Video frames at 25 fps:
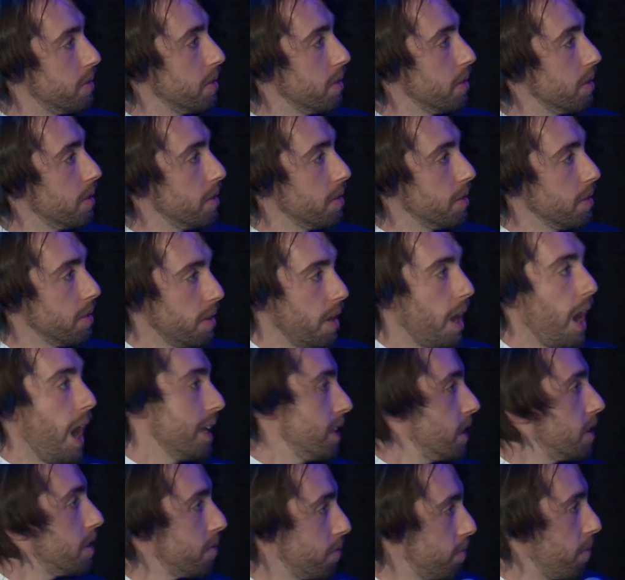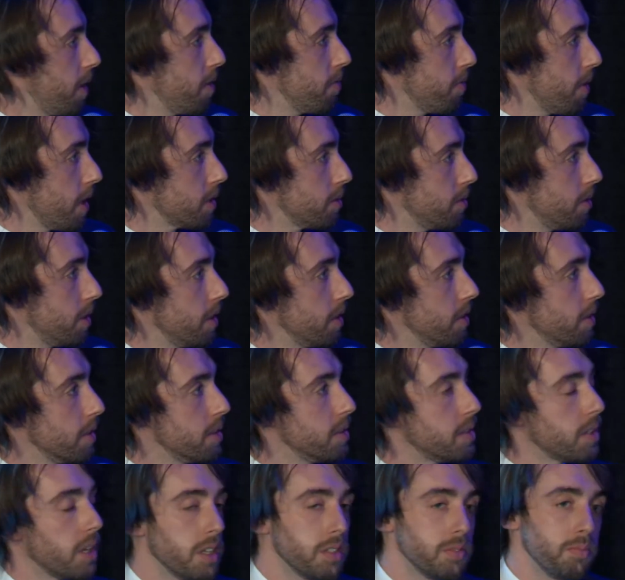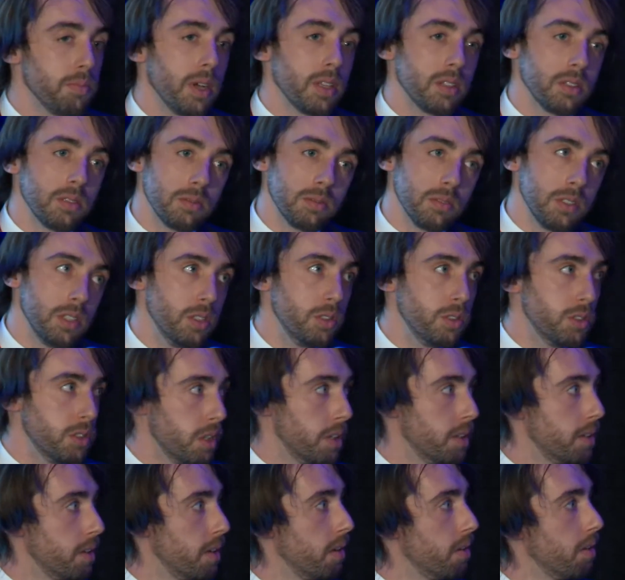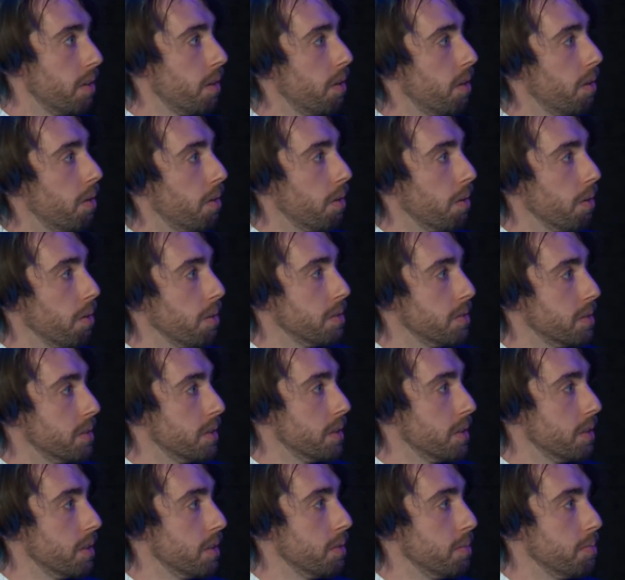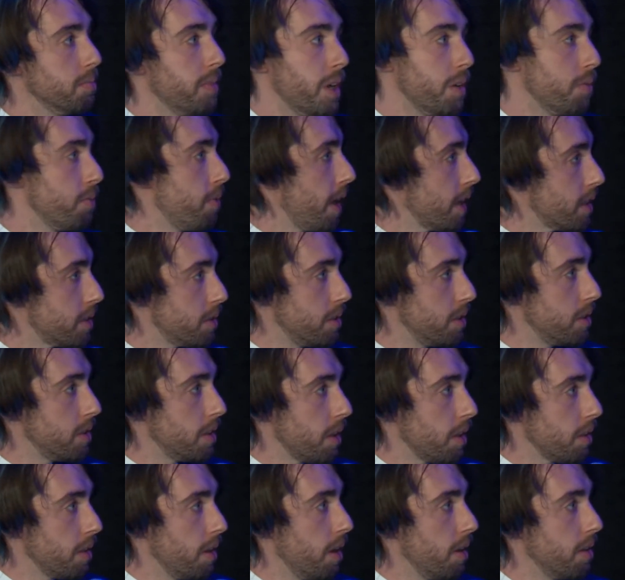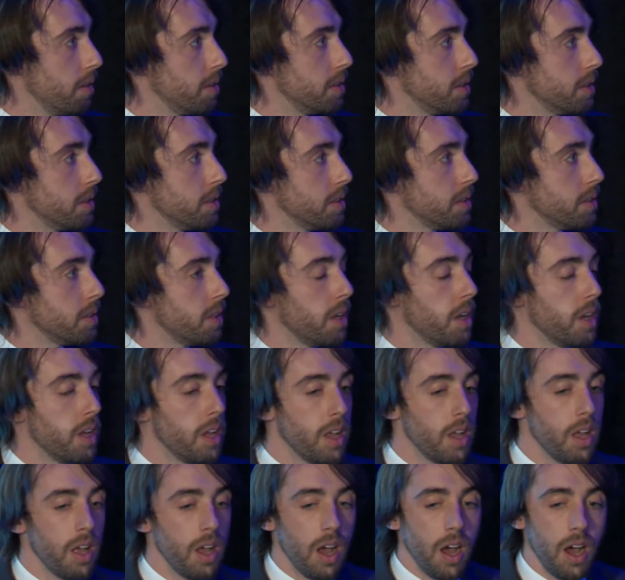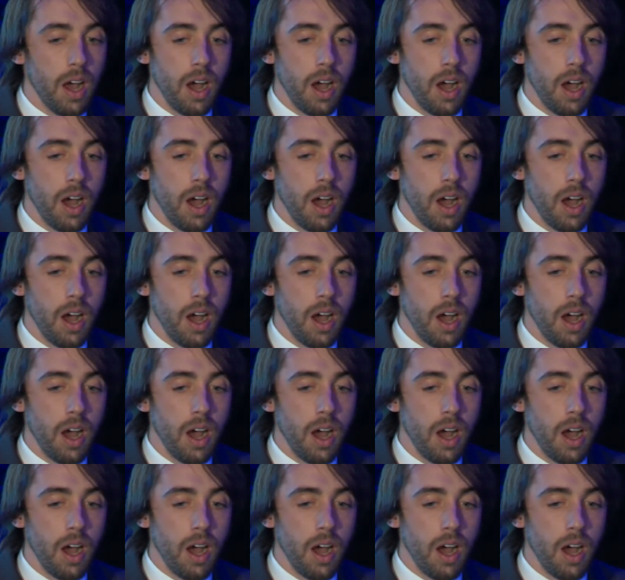from this roundtable is the fact that beauty for Italy has been important for so